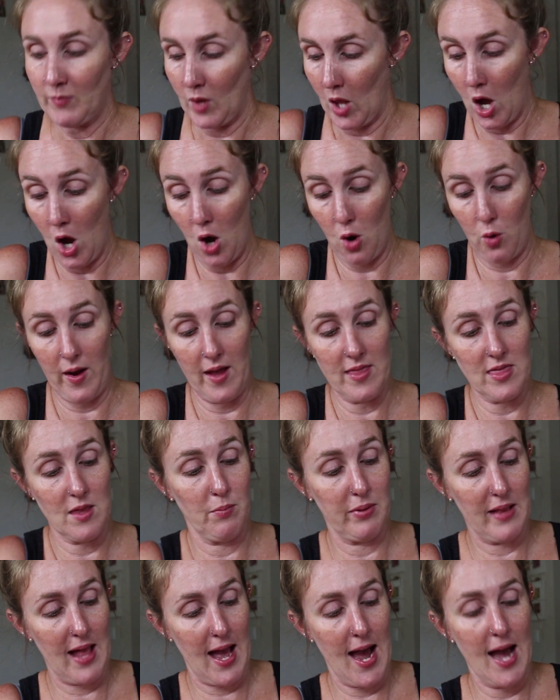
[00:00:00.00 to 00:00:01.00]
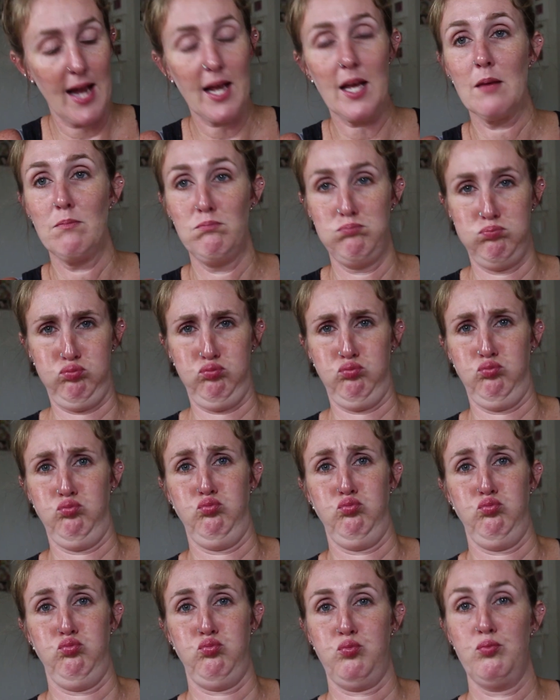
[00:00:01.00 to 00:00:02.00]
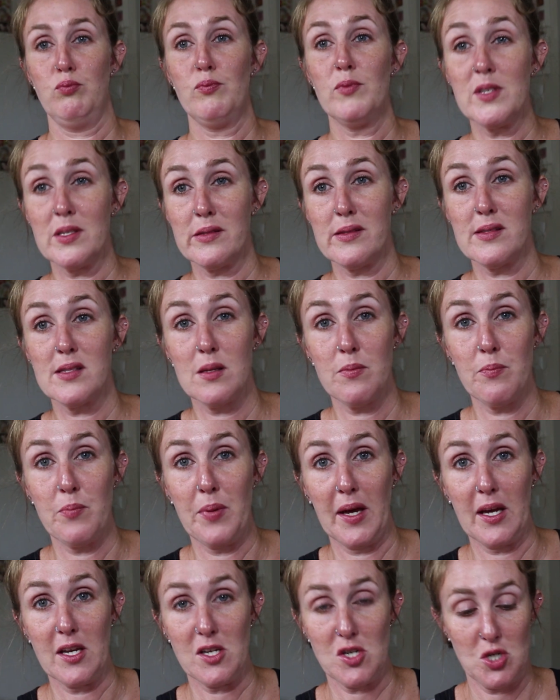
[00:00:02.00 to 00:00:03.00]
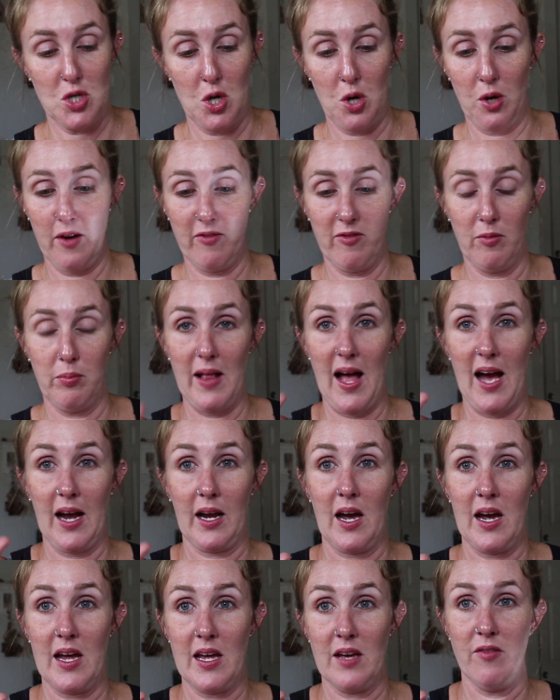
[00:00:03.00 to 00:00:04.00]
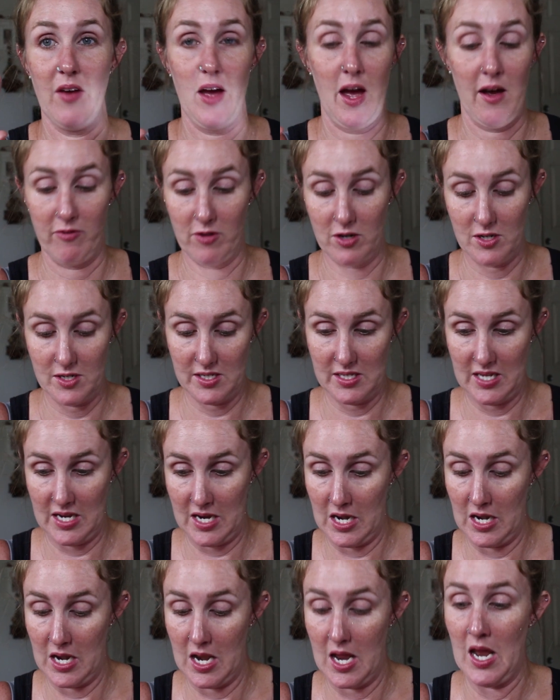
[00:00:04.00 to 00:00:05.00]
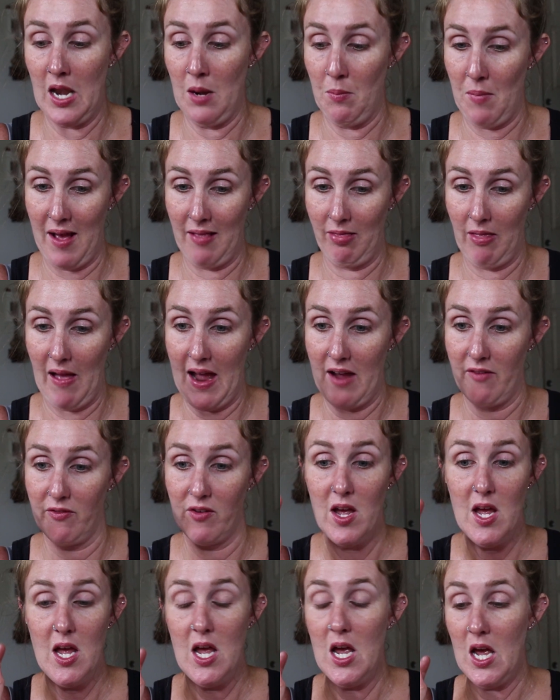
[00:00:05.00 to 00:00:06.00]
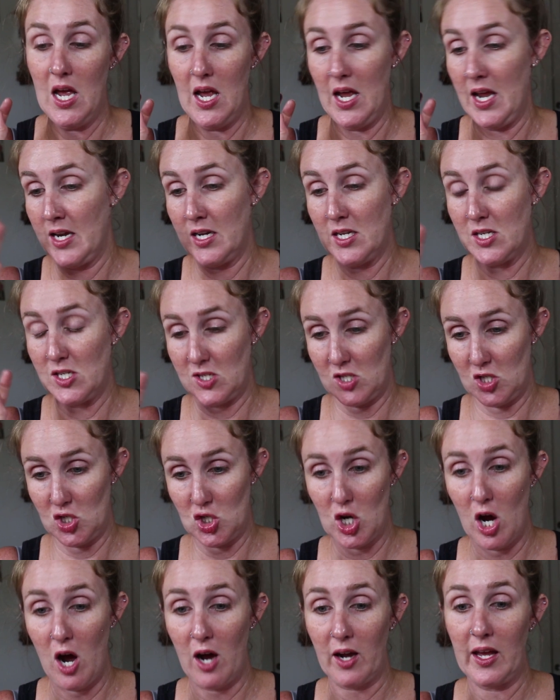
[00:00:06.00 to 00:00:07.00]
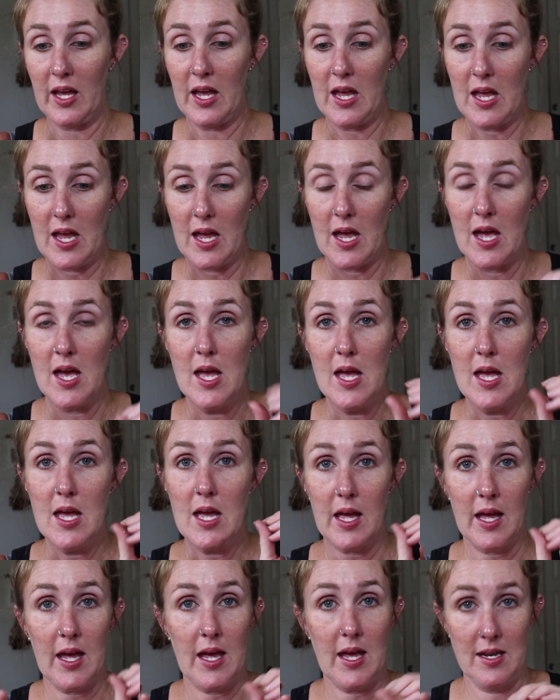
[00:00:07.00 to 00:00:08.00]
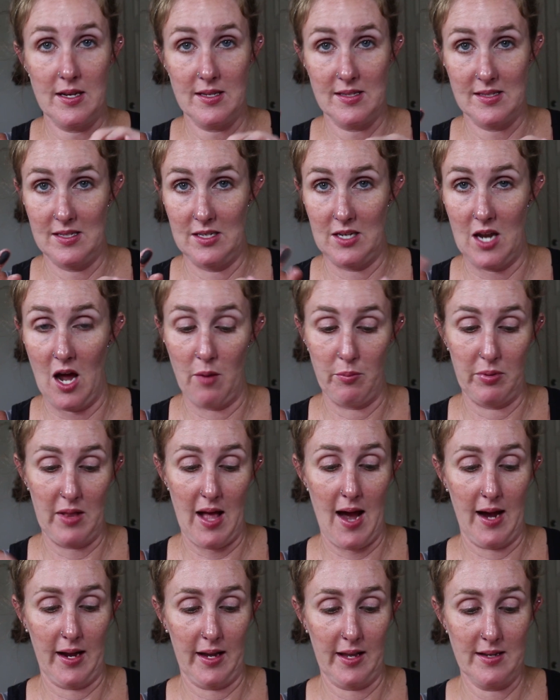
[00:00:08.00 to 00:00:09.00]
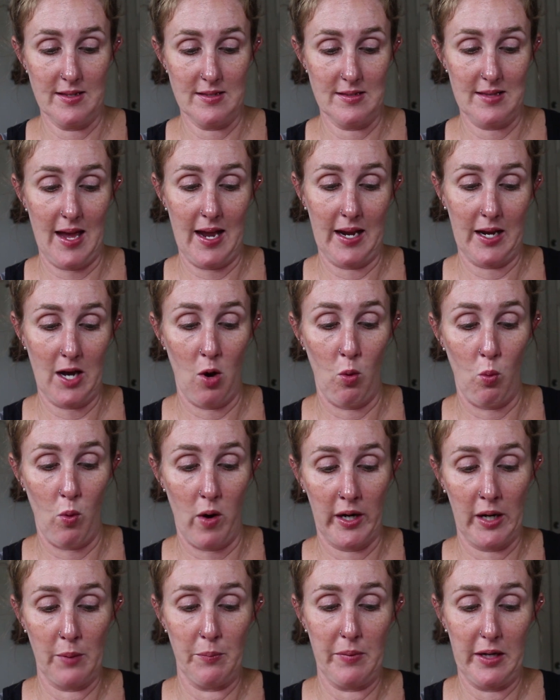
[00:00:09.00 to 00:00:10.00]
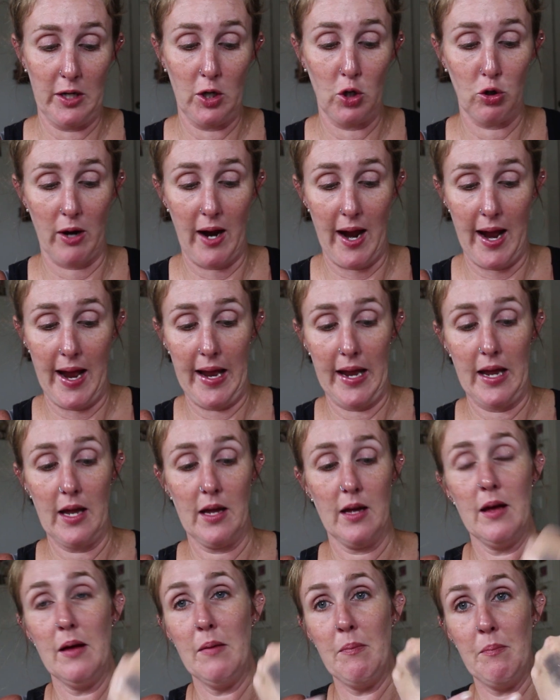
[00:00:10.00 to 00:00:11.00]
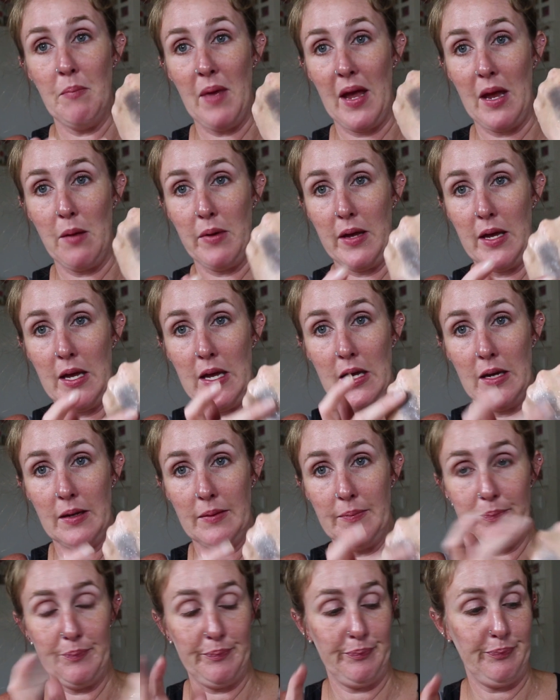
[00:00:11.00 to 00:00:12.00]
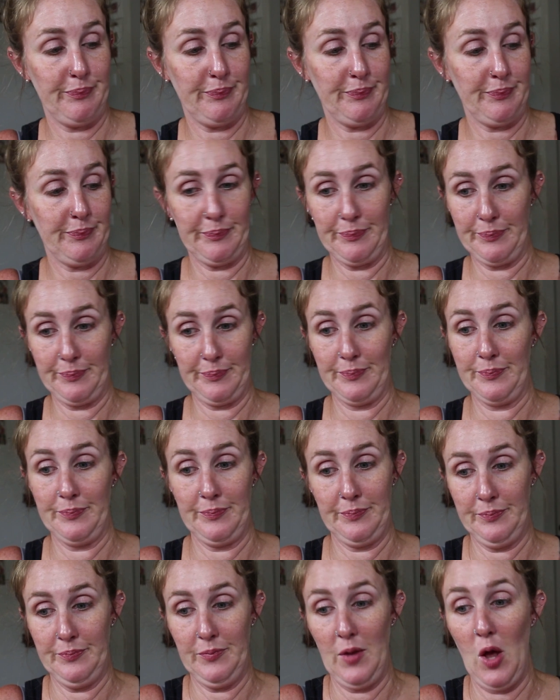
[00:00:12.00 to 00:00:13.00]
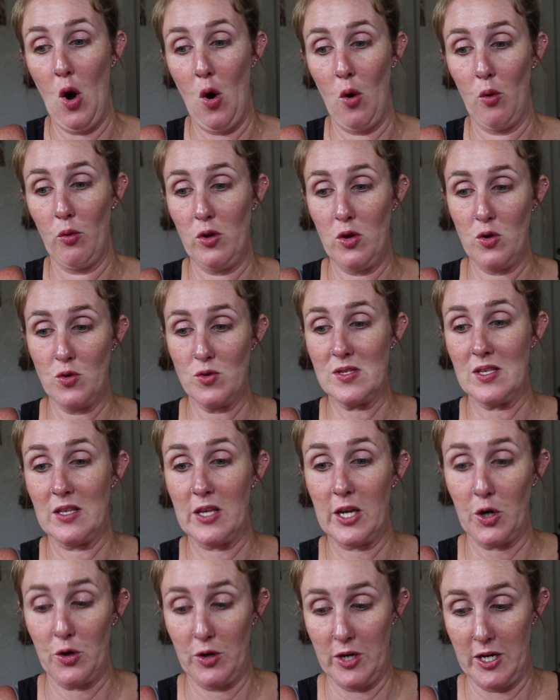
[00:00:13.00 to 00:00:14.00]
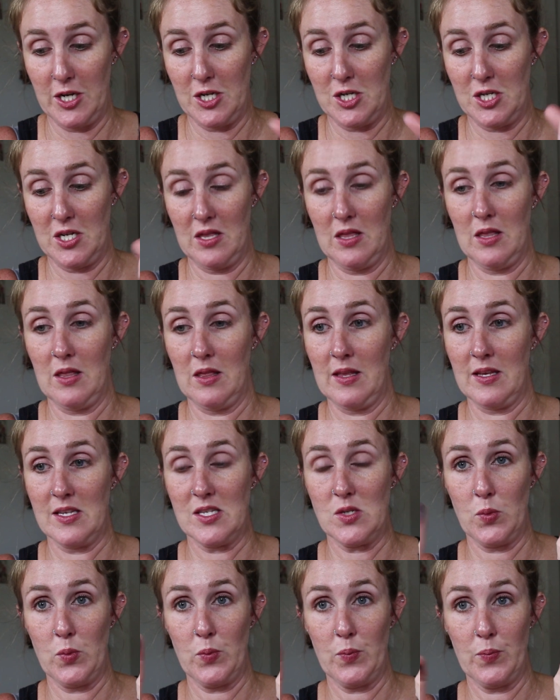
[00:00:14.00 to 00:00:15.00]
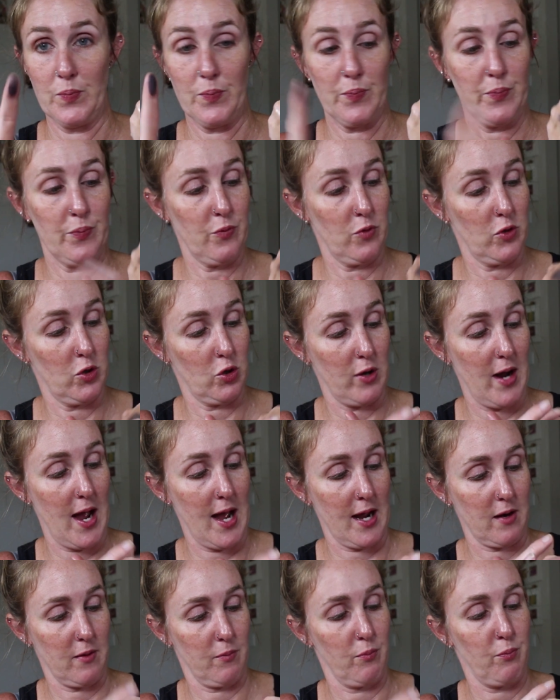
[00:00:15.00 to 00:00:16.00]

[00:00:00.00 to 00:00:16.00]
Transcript: Oh, and the black, this is the biggest joke of a black I have ever seen in my life. It is chalky. It is not black. It is like a wannabe gray, maybe. No, use licorice and this LORAC.